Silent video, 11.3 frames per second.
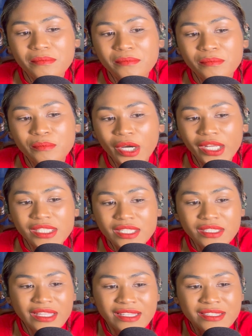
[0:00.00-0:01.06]
but
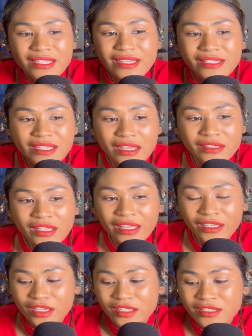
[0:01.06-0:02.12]
that's it.
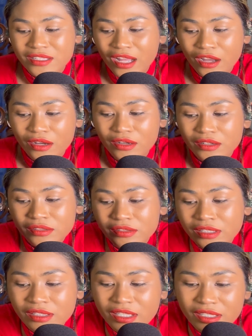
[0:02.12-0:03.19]
Like, it's not,
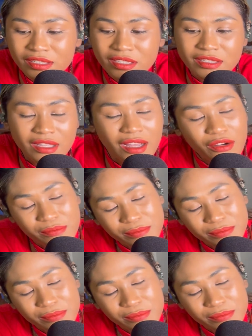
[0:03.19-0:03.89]
the thing is, it's not,